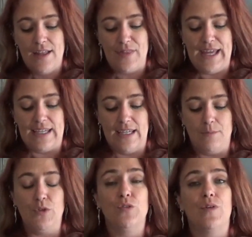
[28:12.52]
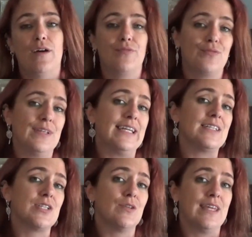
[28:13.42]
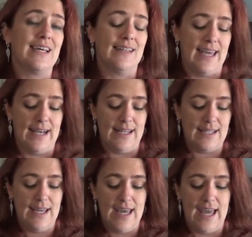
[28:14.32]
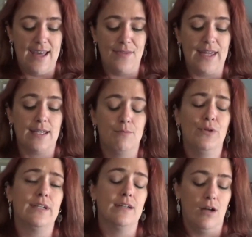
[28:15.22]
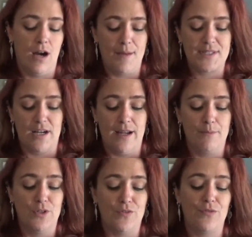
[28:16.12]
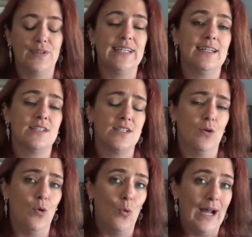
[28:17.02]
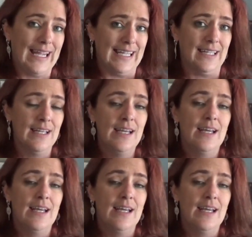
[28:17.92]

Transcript: They can move a fleet to the Atlantic, and they can put, or I'm sorry, move a fleet to Hawaii,